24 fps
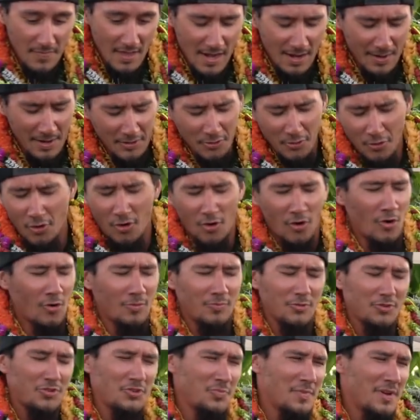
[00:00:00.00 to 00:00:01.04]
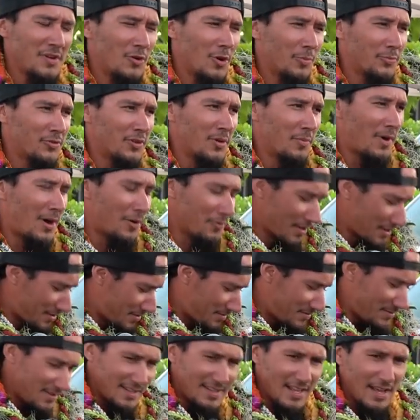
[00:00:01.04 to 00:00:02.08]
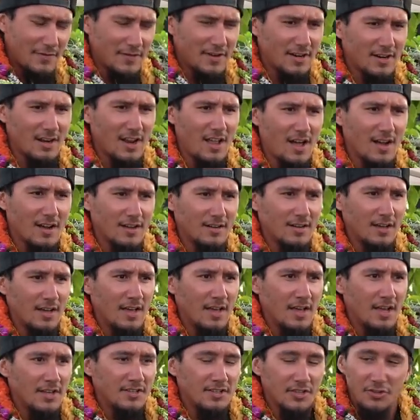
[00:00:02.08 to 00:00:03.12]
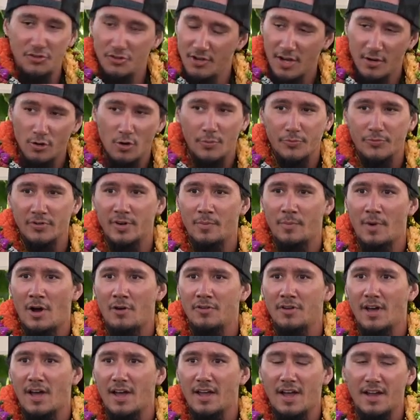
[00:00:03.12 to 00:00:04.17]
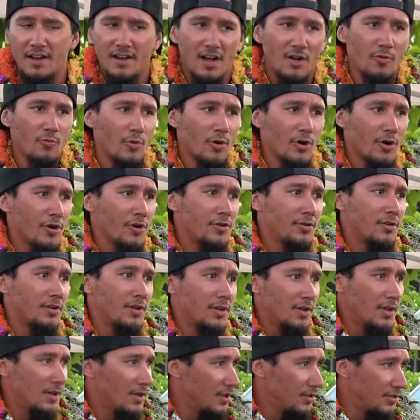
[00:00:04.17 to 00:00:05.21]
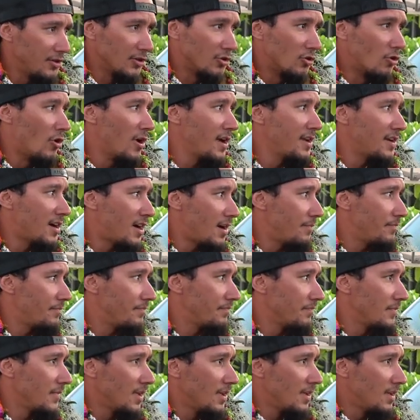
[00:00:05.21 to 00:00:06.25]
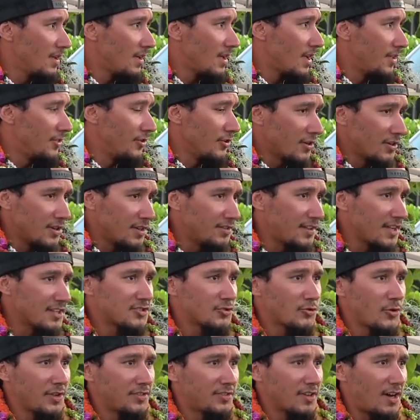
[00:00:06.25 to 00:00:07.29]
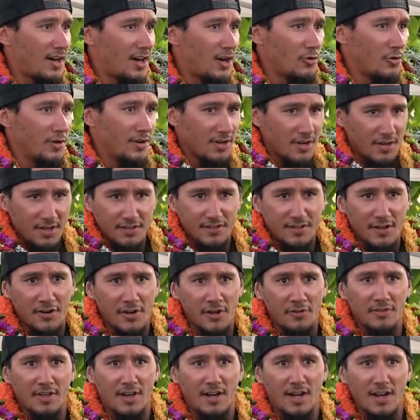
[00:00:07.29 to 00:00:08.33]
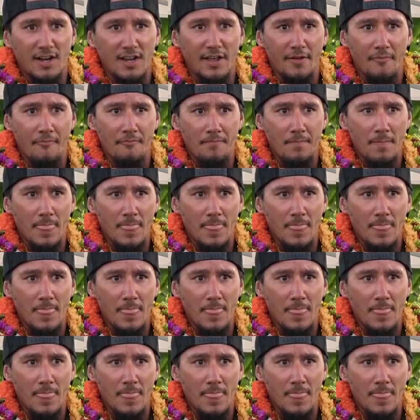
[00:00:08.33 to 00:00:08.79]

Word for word: And I know, what you mean go up to the mountain? It's 11 o'clock. He said, you got to go up to the mountain. I, I, got word. They're going up and they're going to desecrate the Ahu. They're going to tear down the Hale.